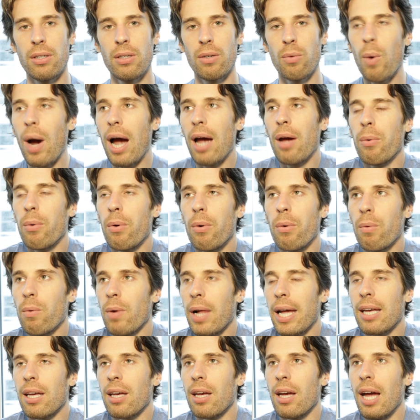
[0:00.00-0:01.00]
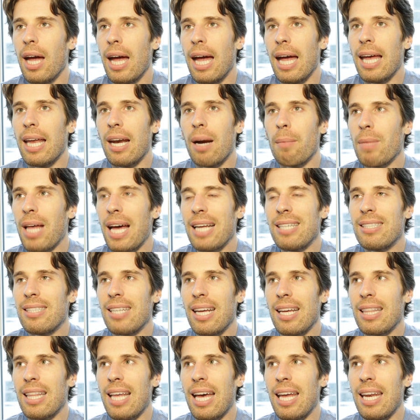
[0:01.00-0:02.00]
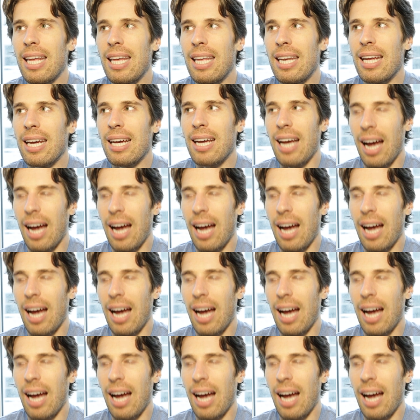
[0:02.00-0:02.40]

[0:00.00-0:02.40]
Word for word: Why, like, and I'm not saying that in a